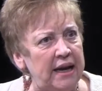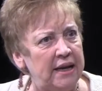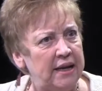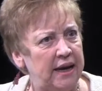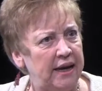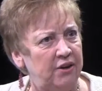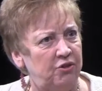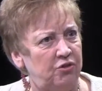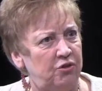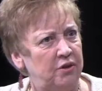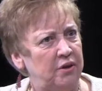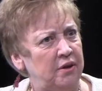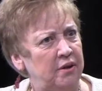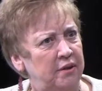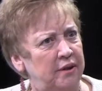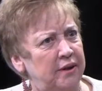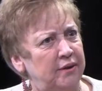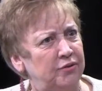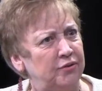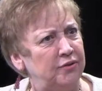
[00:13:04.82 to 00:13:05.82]
attention to
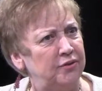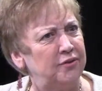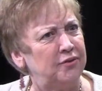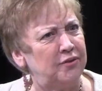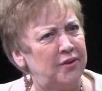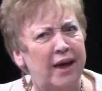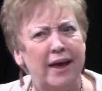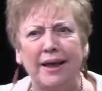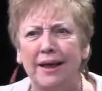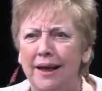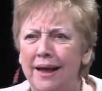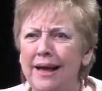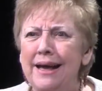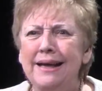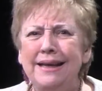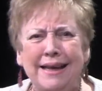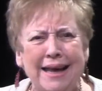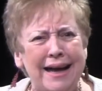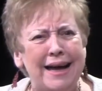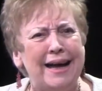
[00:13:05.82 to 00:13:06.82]
this. It's like,
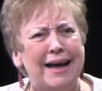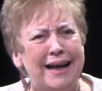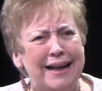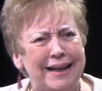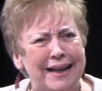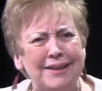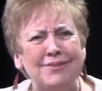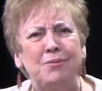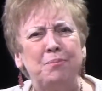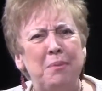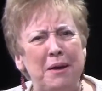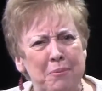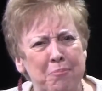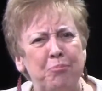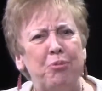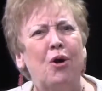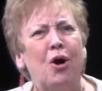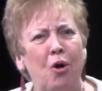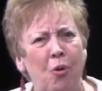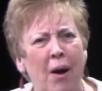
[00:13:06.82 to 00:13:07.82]
yeah, let's be
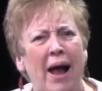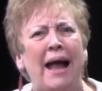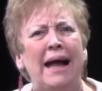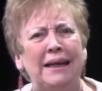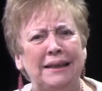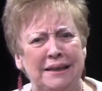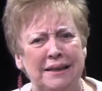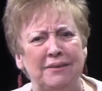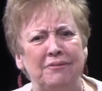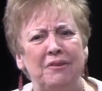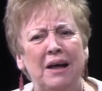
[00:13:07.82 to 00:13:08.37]
proactive.